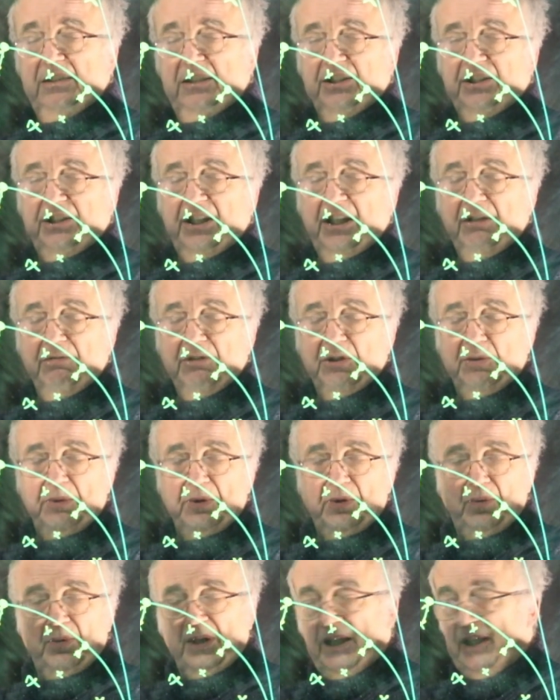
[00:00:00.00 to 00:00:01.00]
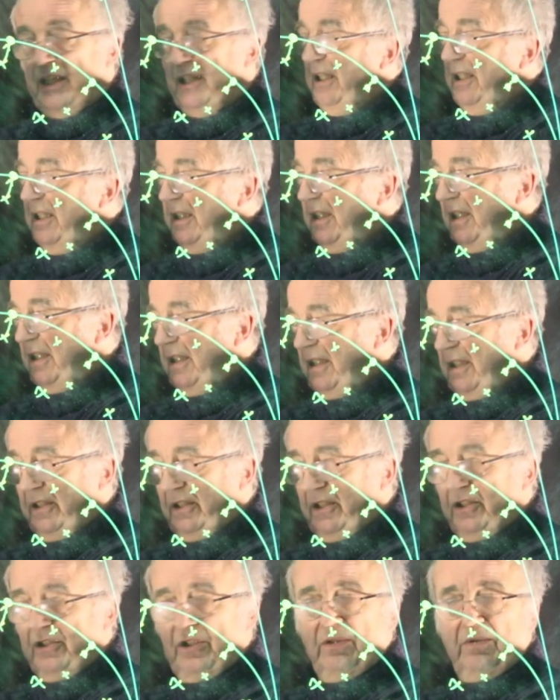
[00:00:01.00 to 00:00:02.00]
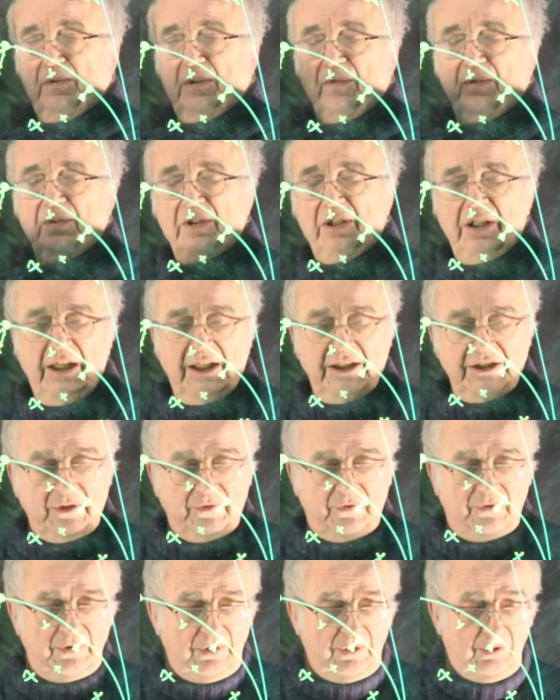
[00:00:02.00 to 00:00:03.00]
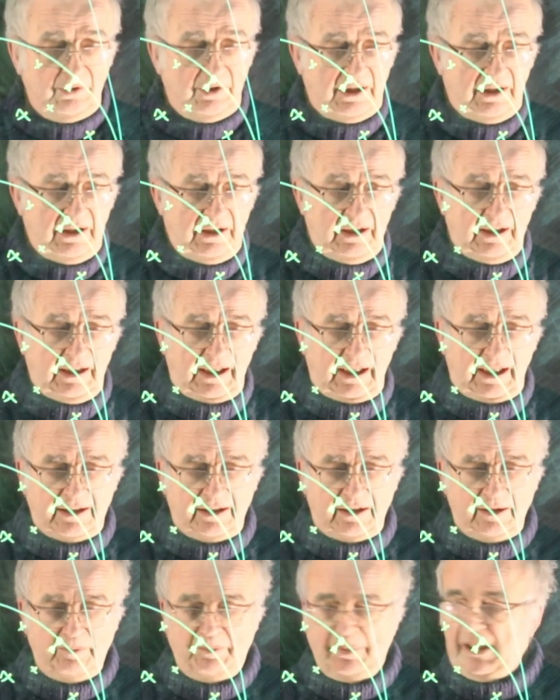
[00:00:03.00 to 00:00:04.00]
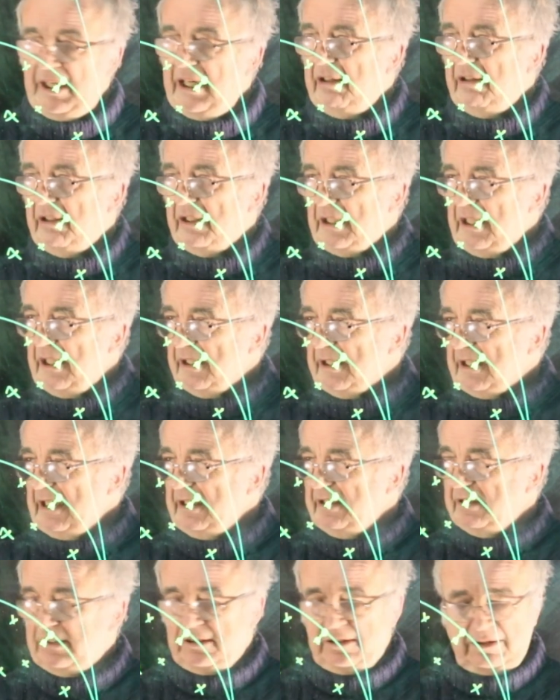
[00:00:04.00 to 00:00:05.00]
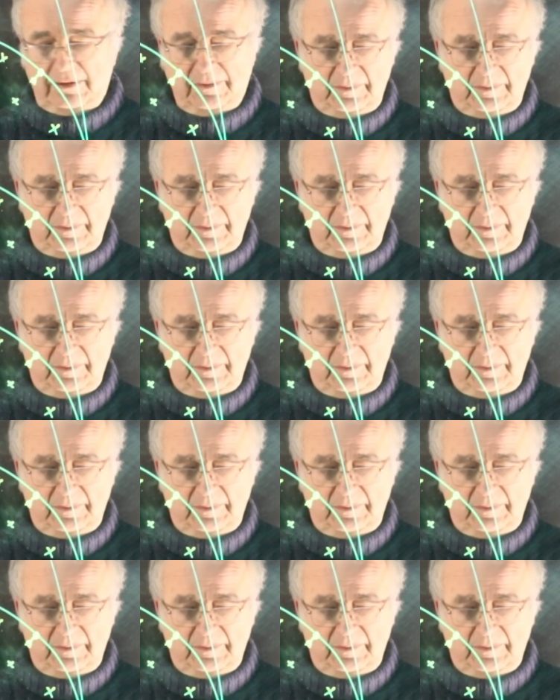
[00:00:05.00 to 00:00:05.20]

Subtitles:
distinguish between the 2 different kinds of food and compare against